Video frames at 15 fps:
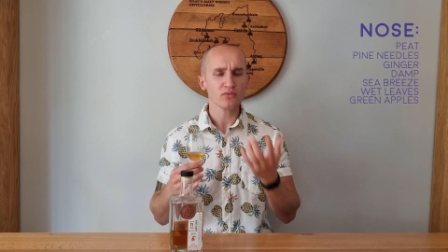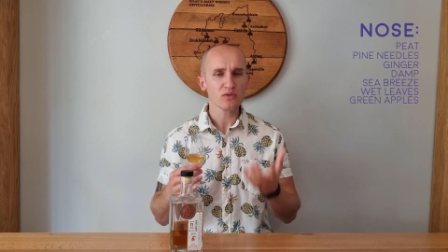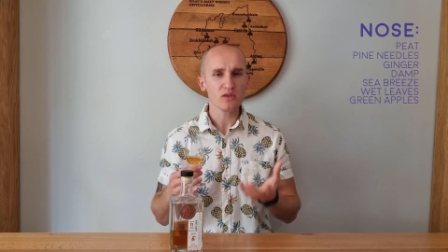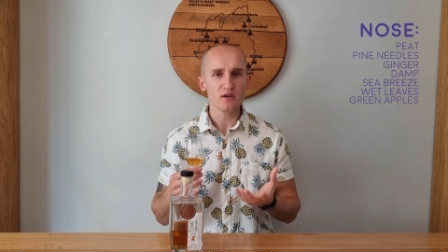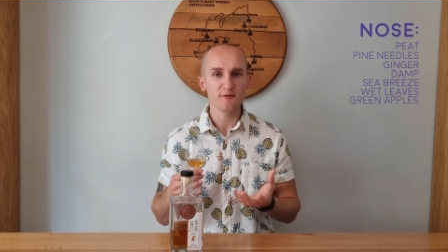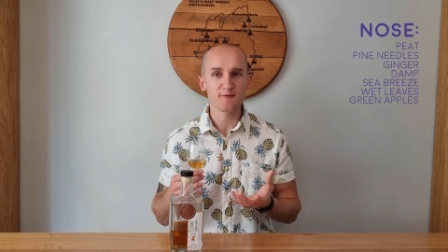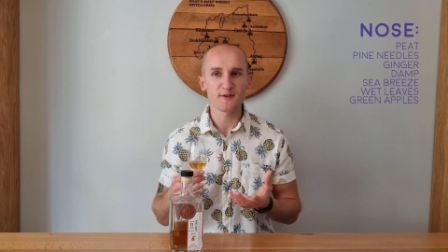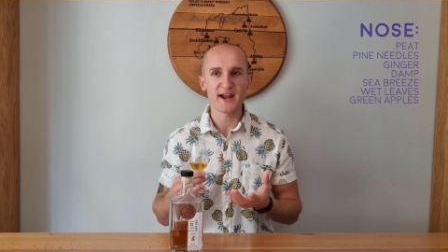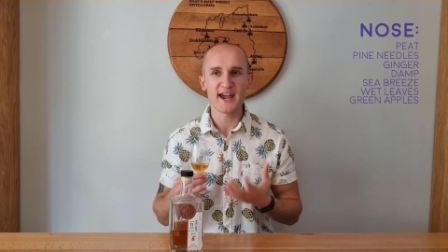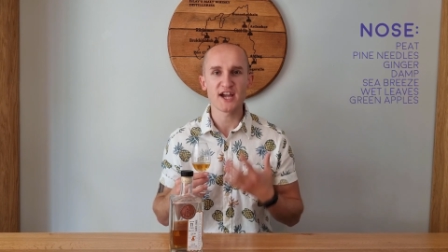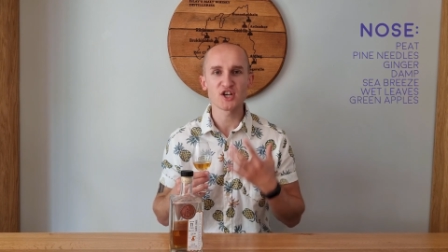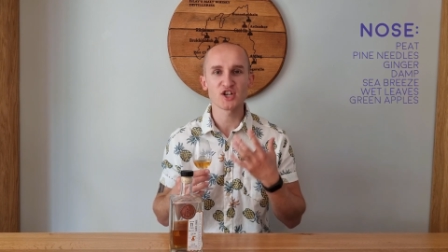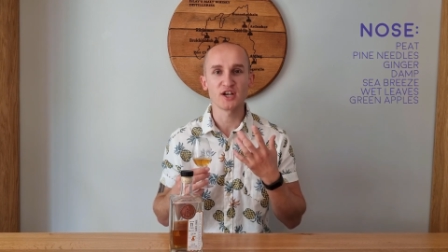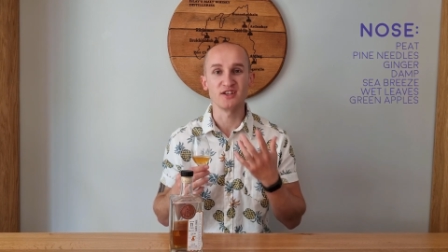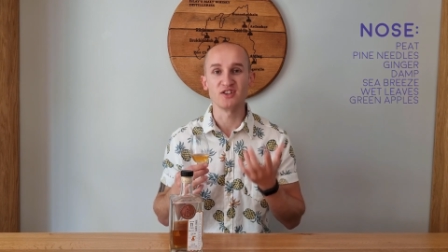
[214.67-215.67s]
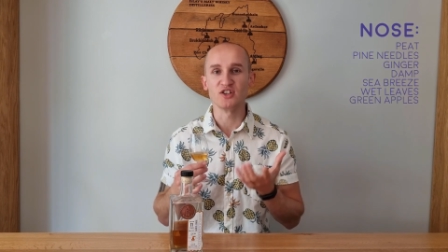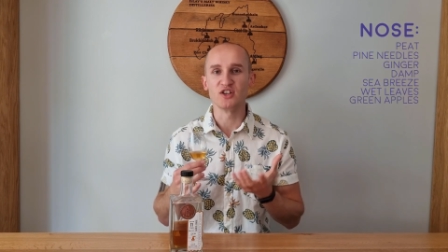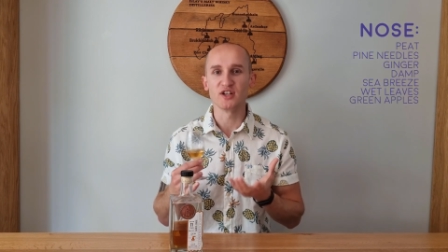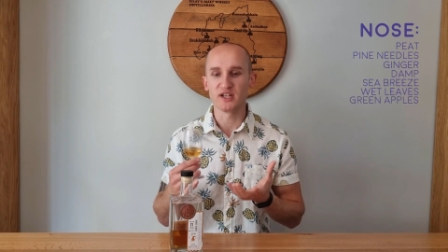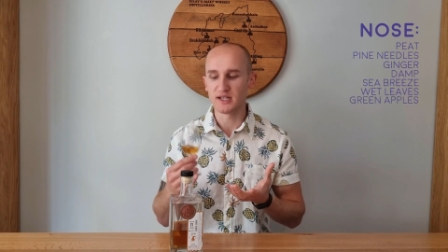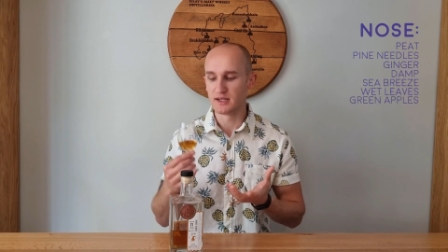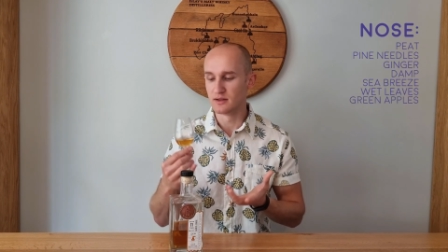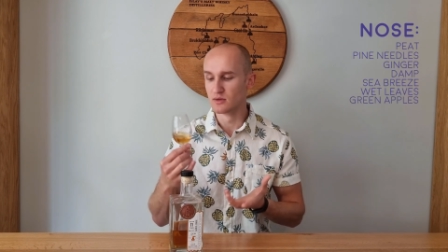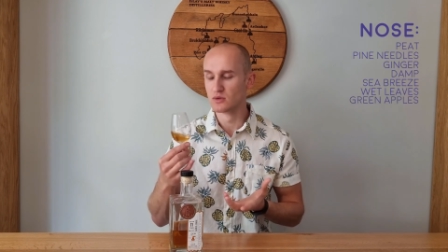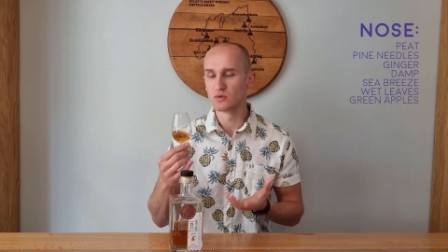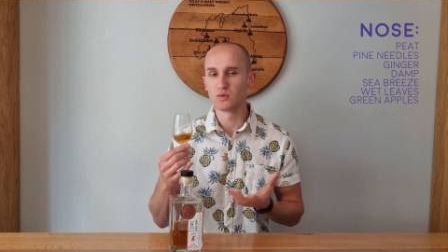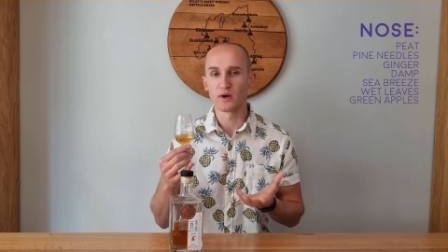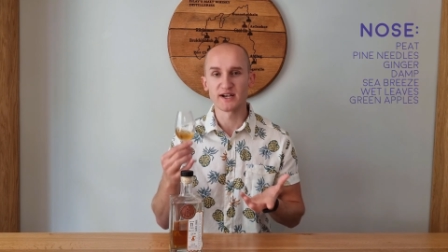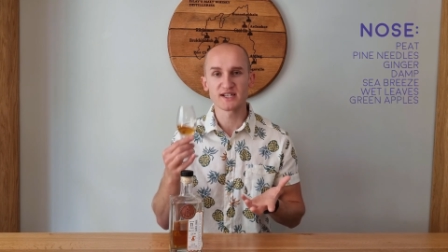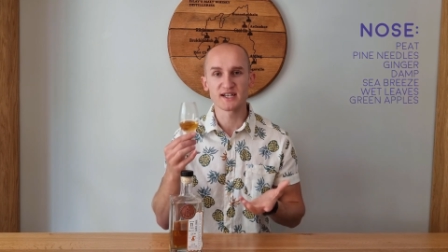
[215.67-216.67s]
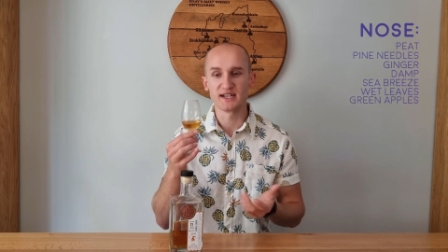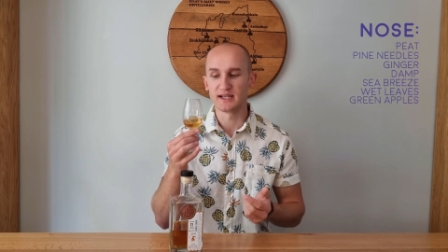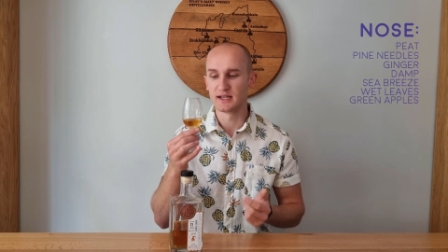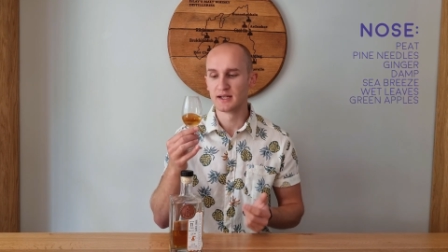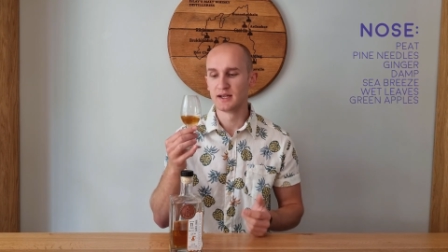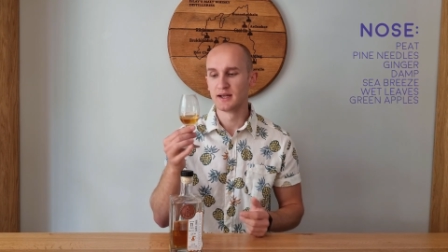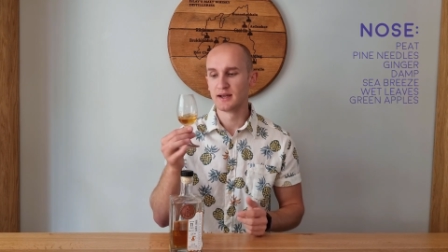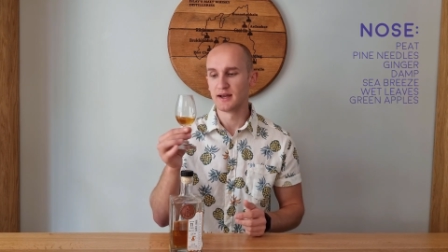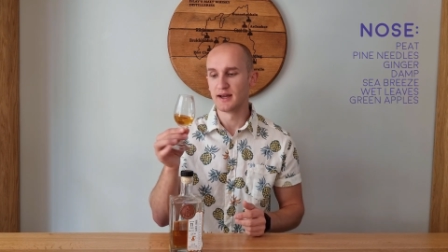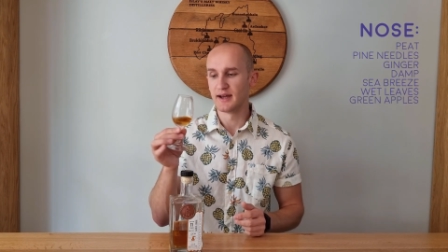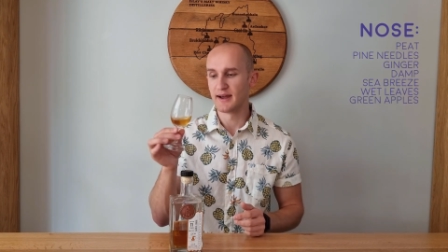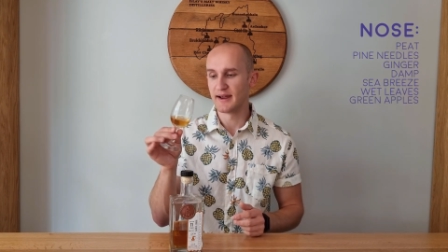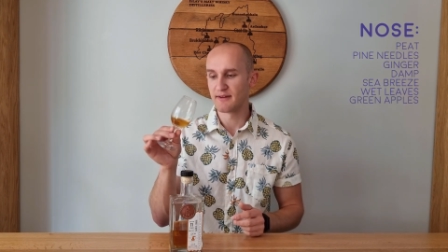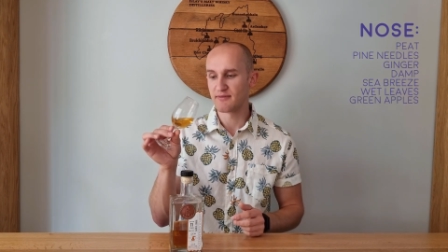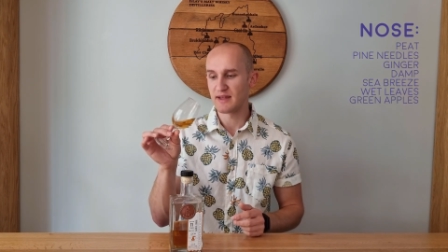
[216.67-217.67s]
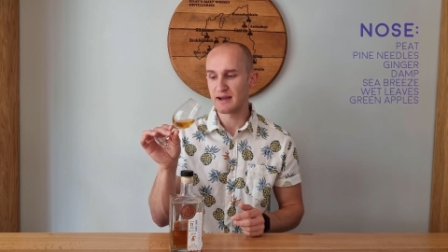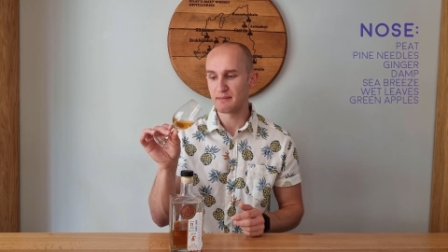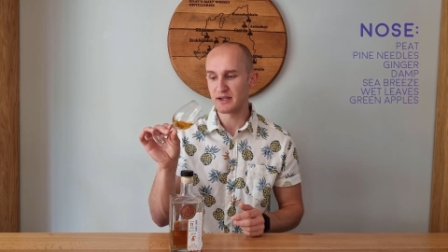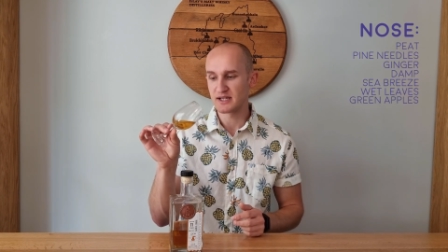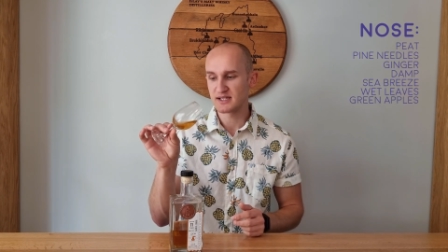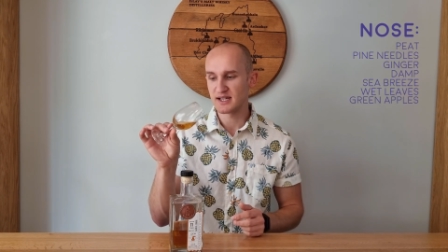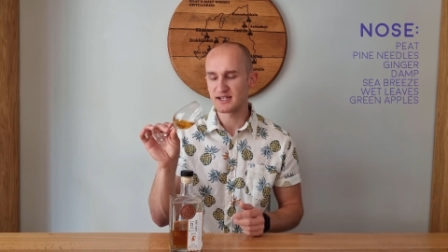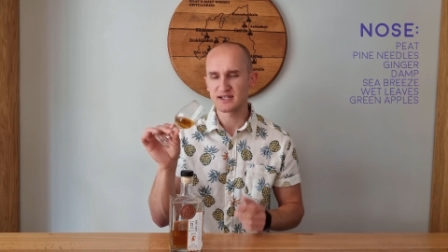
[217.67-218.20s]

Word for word: fresh and green whiskey, uh, if that makes sense.